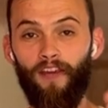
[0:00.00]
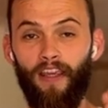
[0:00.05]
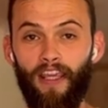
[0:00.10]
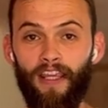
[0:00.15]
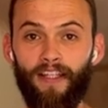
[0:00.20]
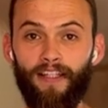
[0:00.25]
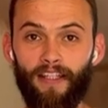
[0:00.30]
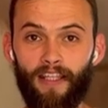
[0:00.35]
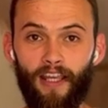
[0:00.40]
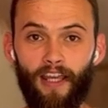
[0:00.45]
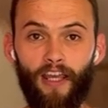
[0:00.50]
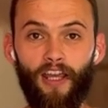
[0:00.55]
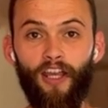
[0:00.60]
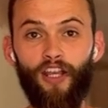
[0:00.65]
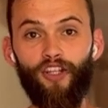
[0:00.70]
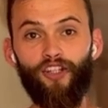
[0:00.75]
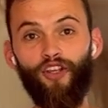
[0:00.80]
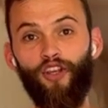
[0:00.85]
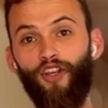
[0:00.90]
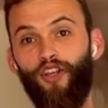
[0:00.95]
easier
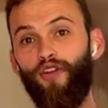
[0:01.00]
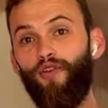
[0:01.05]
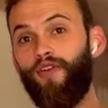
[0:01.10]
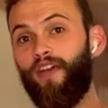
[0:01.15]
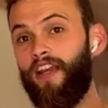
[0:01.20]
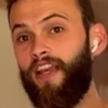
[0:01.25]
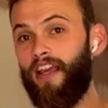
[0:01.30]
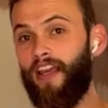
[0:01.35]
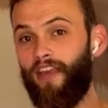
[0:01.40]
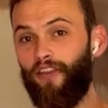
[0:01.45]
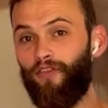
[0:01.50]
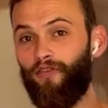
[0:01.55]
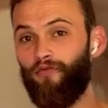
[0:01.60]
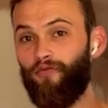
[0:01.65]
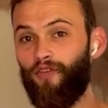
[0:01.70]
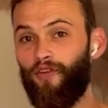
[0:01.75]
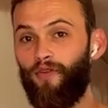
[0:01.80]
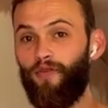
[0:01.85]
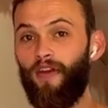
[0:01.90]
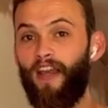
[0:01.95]
so you can get
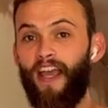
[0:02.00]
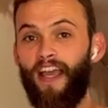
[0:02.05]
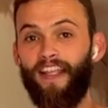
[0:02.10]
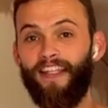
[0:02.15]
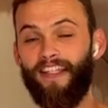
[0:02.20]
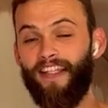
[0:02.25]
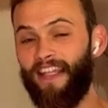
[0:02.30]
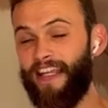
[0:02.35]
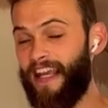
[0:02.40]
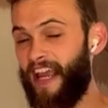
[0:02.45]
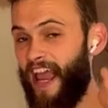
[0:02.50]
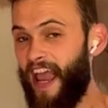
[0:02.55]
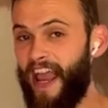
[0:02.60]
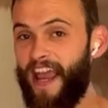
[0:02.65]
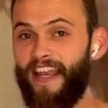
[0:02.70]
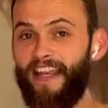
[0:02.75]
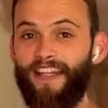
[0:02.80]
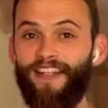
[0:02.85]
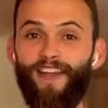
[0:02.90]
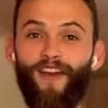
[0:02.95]
through to the
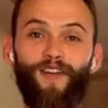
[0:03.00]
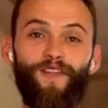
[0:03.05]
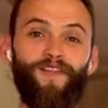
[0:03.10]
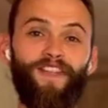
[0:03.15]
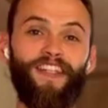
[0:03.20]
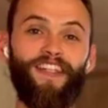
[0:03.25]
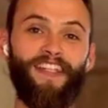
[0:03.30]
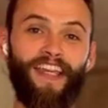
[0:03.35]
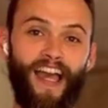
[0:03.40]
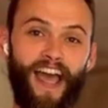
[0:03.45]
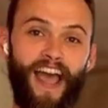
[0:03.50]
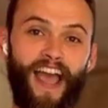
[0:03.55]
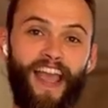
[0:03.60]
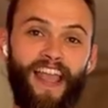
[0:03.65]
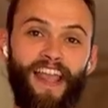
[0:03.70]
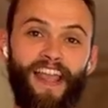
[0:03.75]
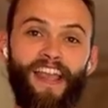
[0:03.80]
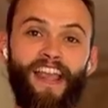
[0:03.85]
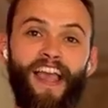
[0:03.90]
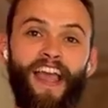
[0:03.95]
end of the
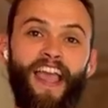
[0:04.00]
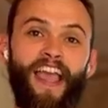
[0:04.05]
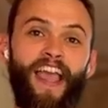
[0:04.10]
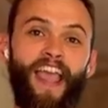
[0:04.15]
day